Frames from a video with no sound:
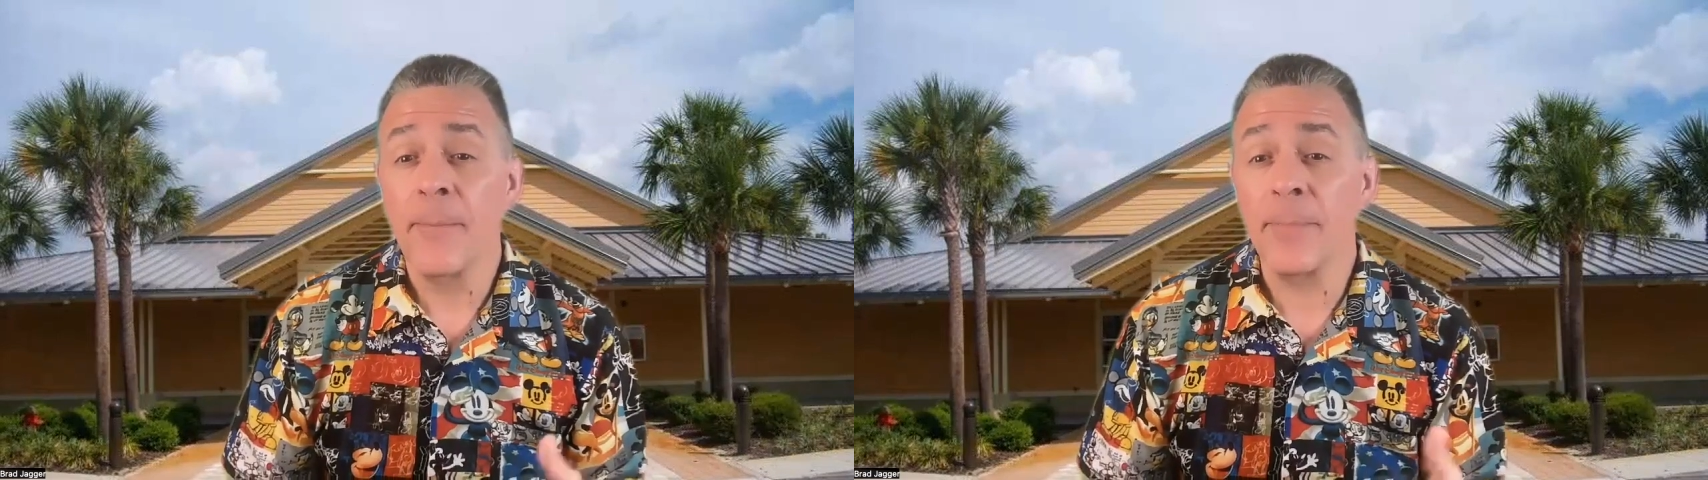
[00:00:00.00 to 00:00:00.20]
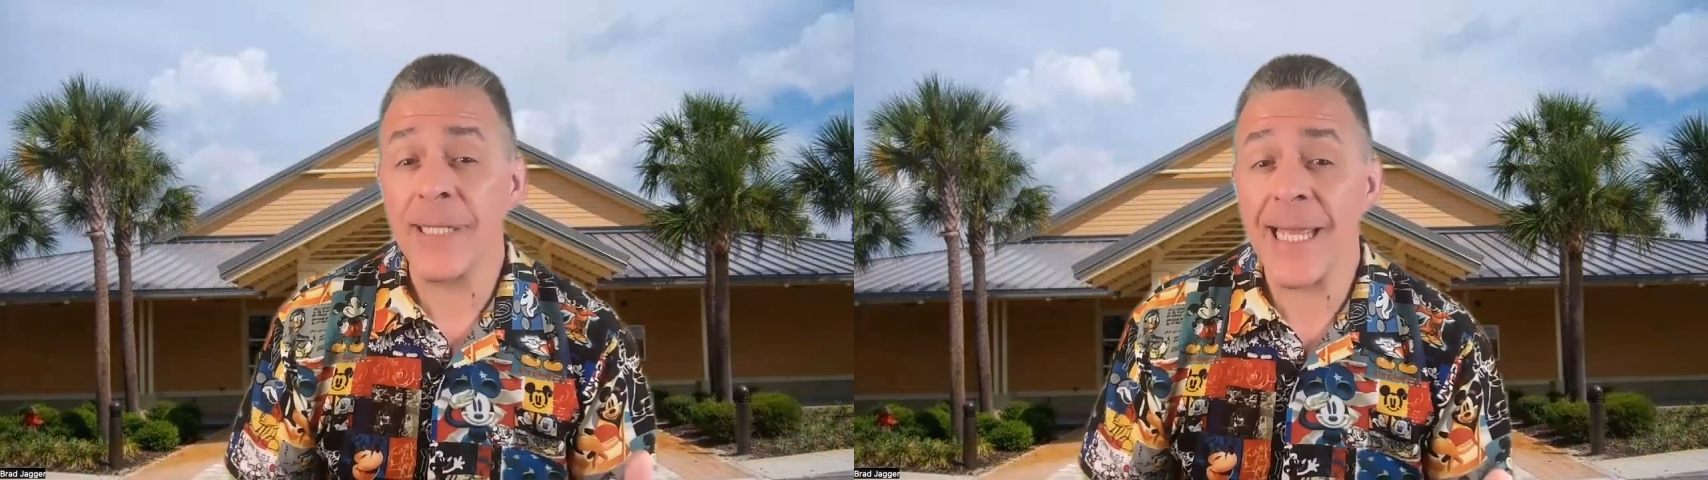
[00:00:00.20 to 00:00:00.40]

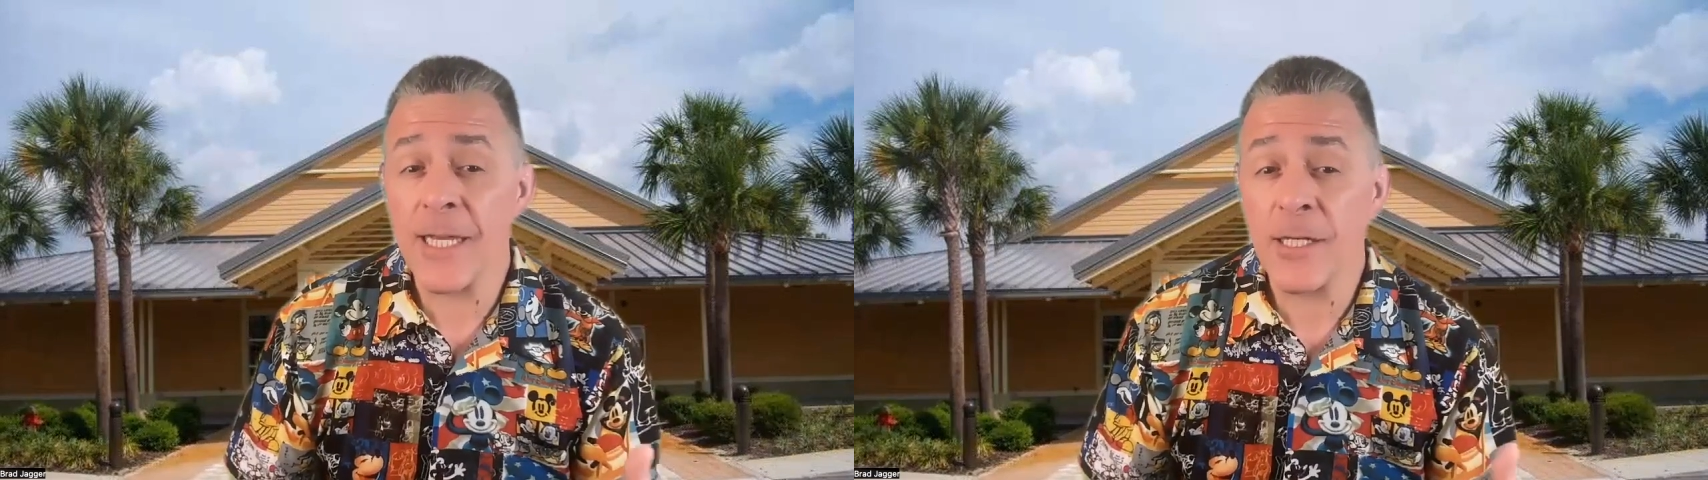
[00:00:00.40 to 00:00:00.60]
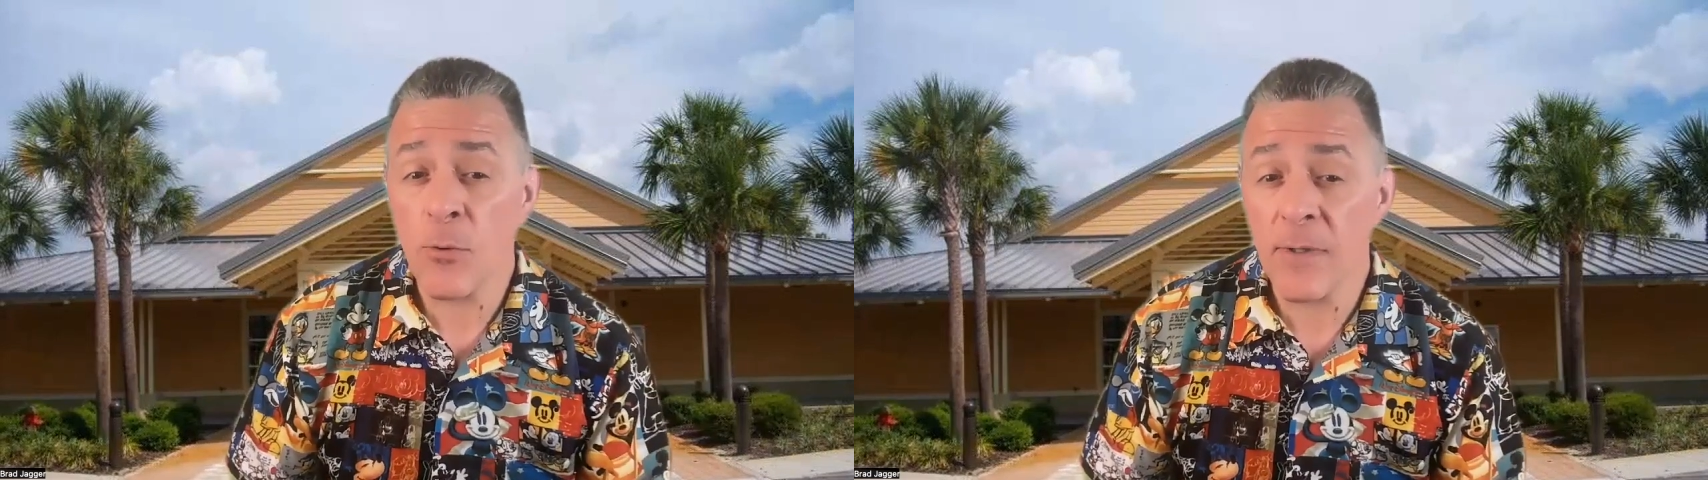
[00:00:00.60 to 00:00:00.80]

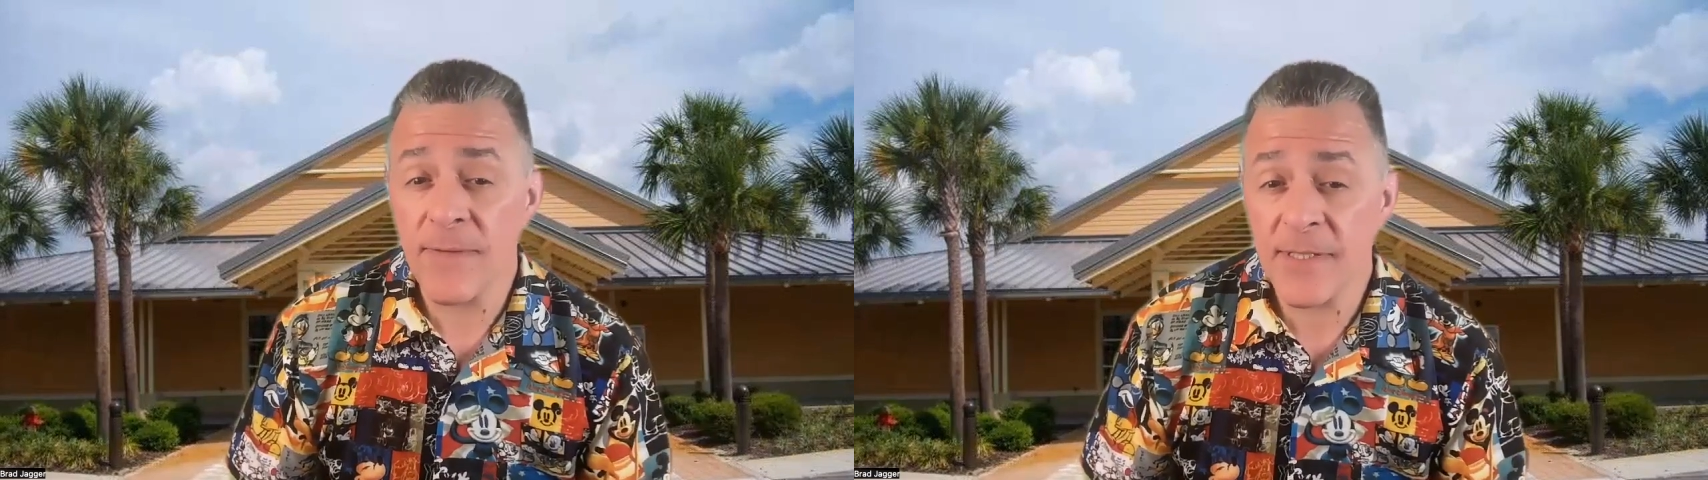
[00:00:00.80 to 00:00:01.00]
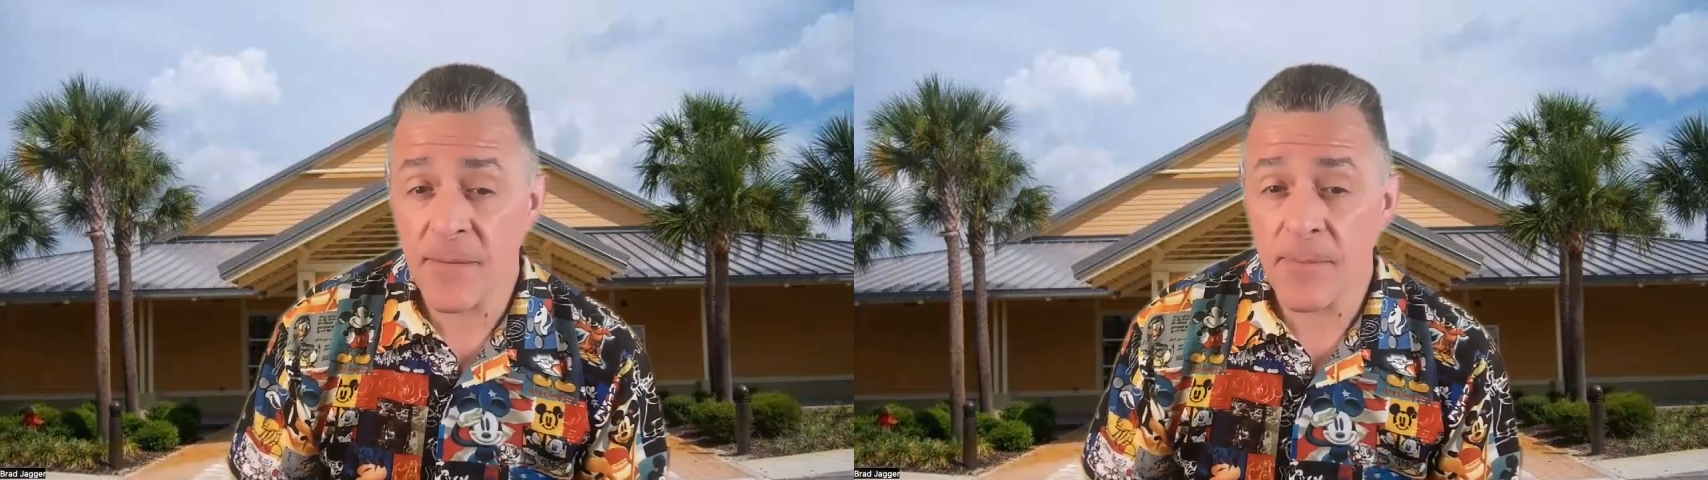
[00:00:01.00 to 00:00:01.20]
plan your
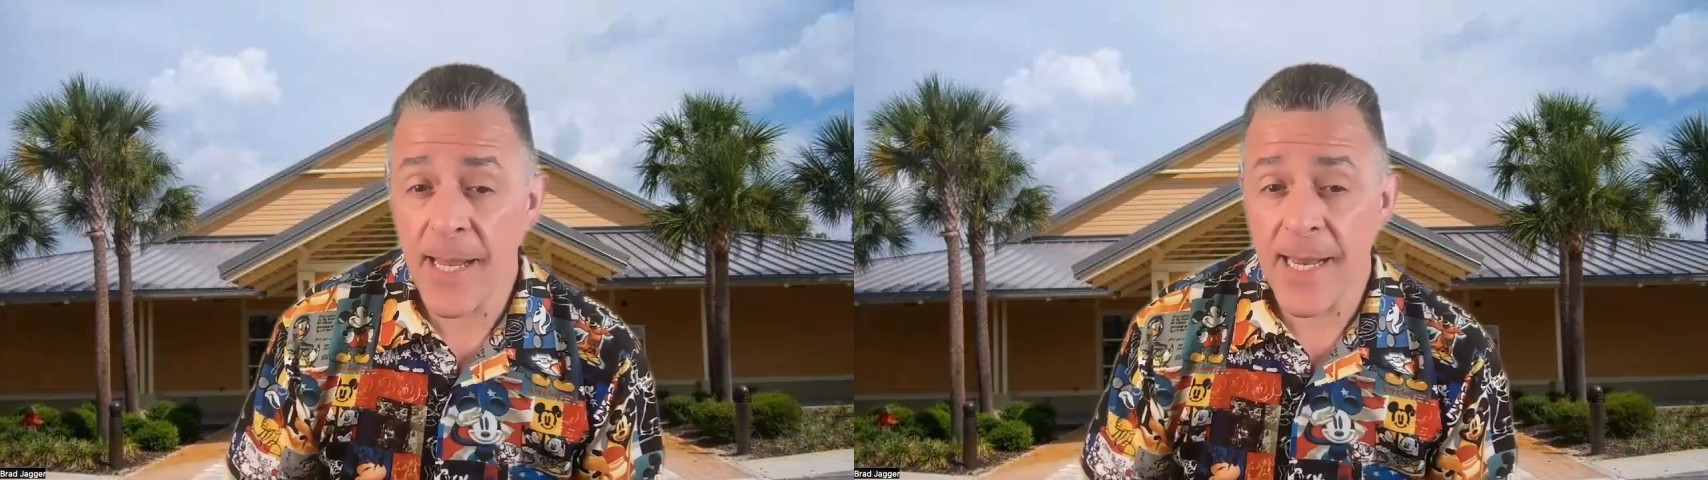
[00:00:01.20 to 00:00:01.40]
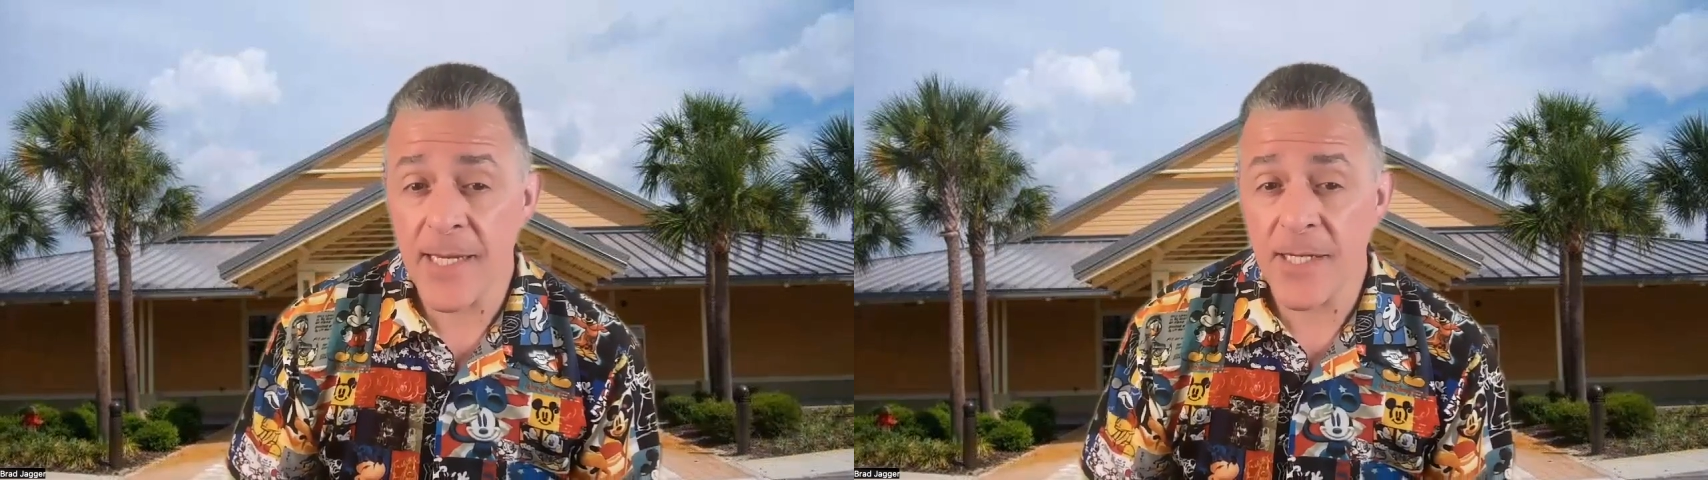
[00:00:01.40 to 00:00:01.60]
visit
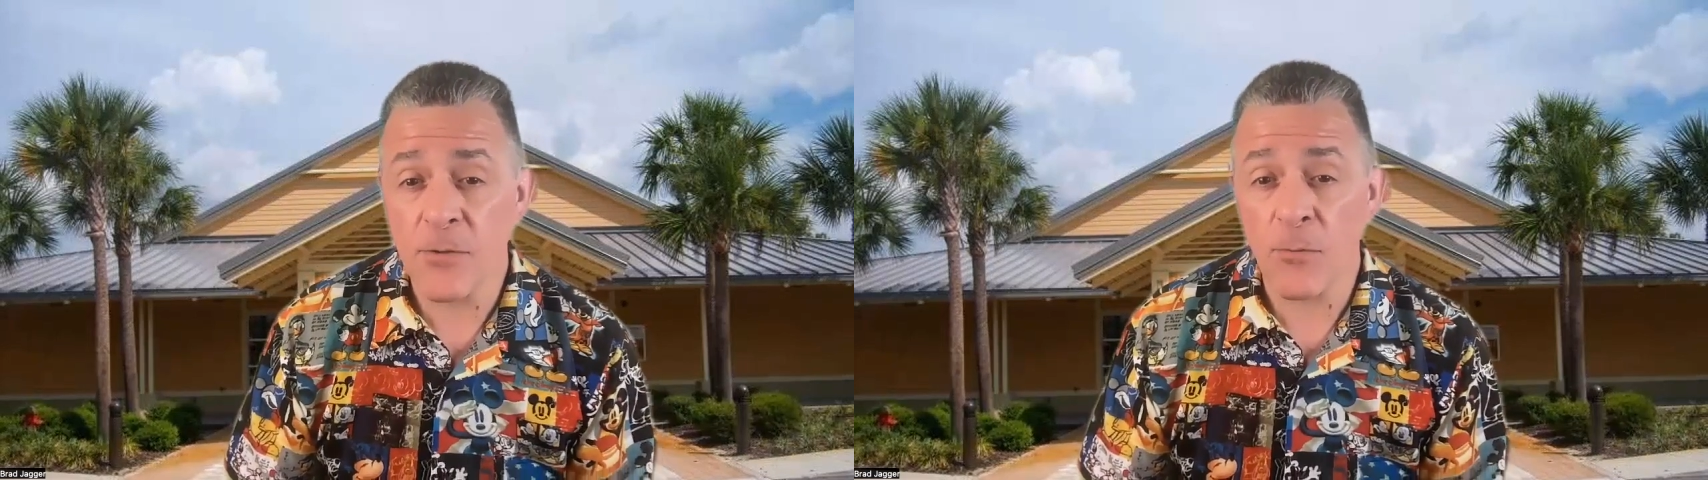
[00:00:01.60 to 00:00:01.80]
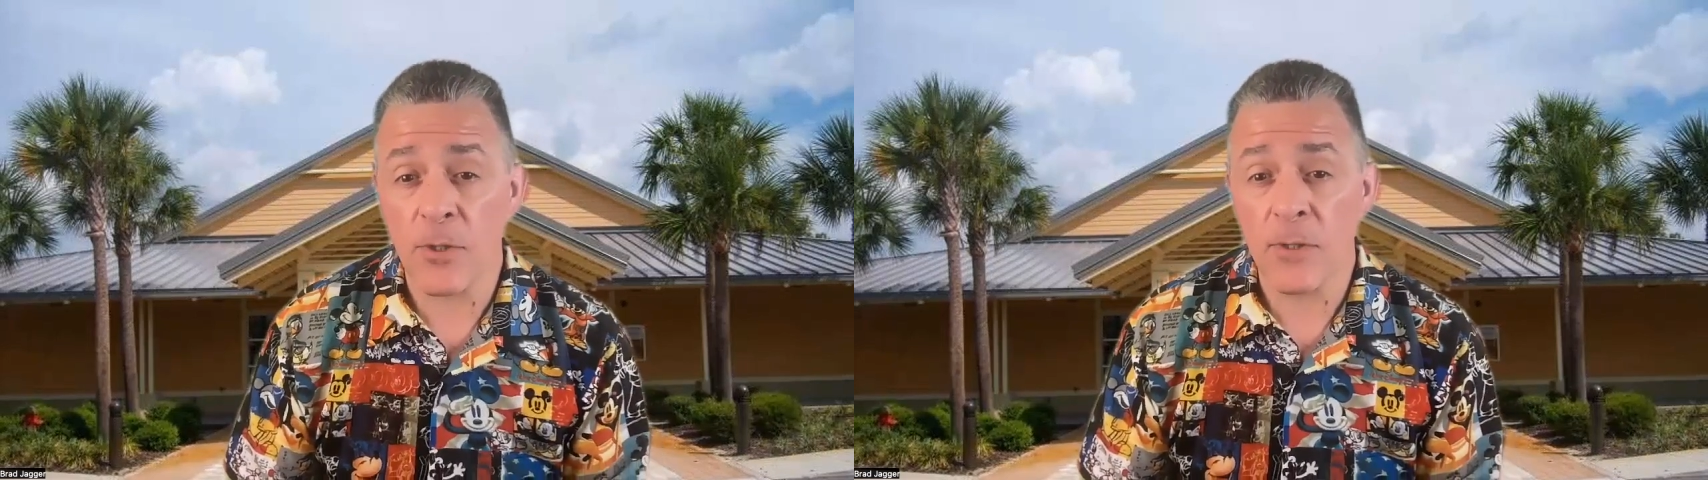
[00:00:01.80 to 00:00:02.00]
page
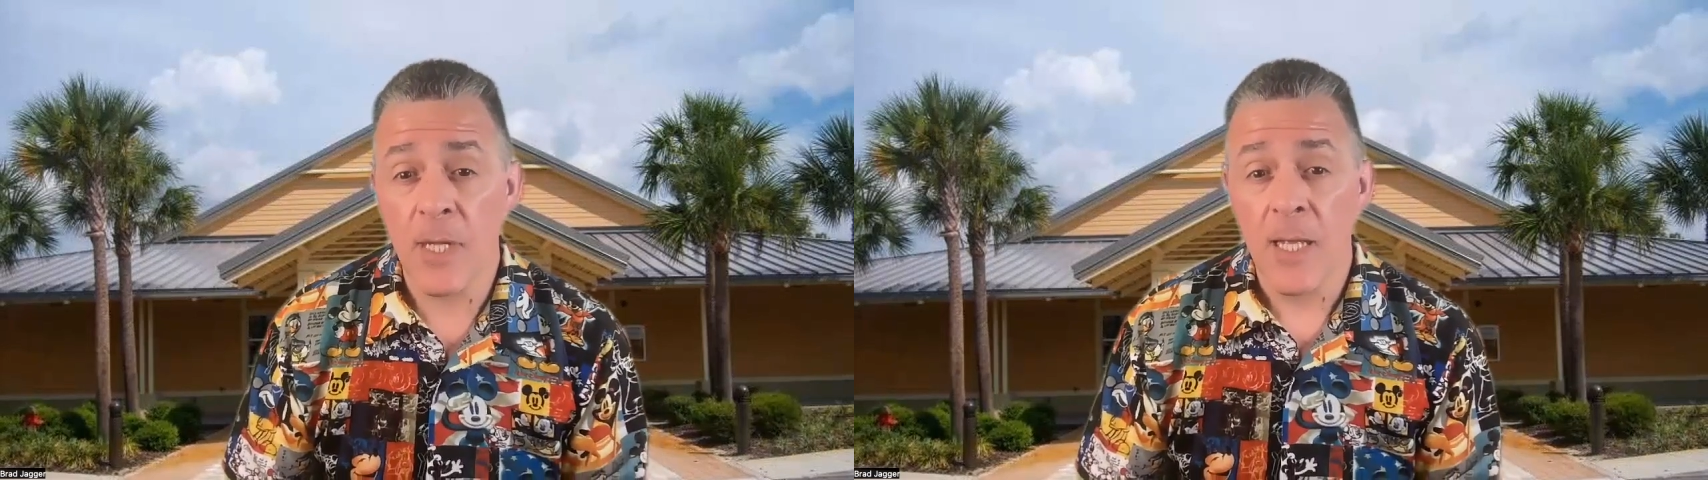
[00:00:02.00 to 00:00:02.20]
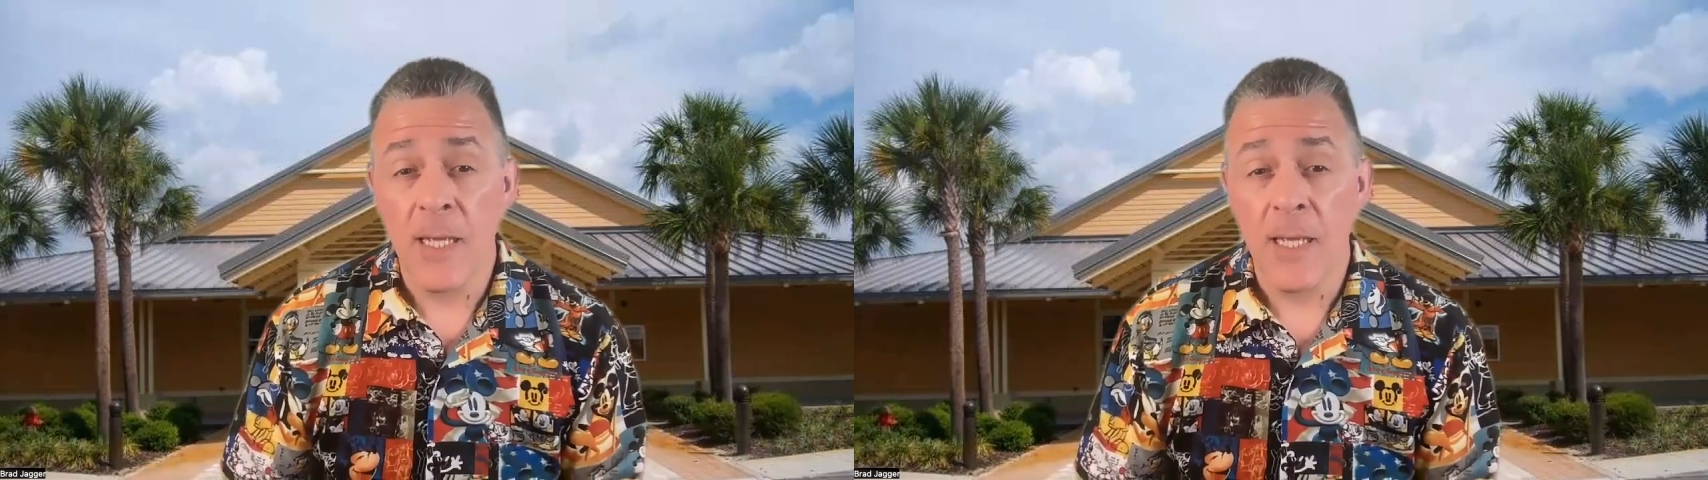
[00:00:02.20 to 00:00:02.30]
will